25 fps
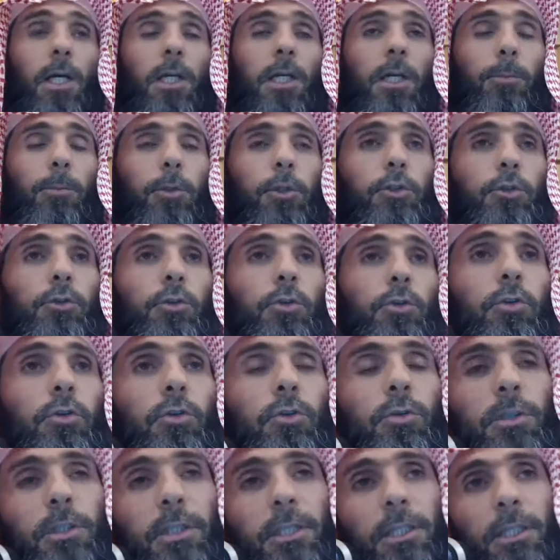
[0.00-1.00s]
Number
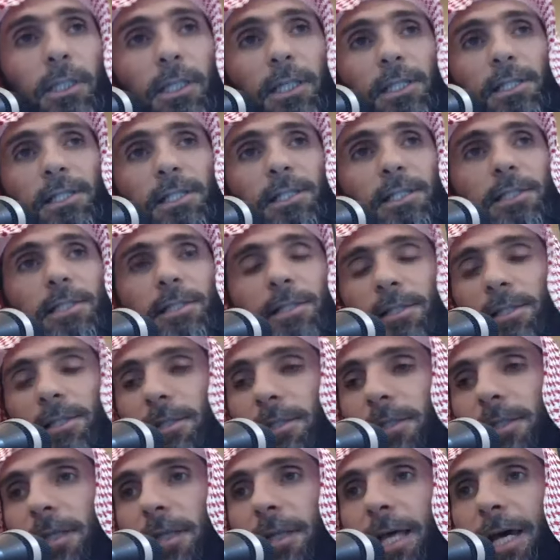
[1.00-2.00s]
two is
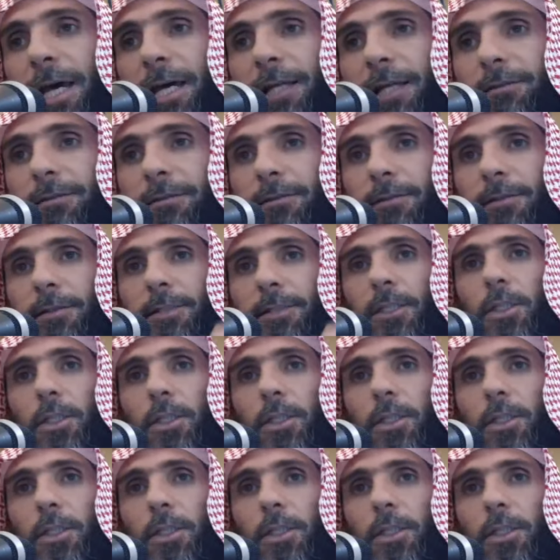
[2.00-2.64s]
that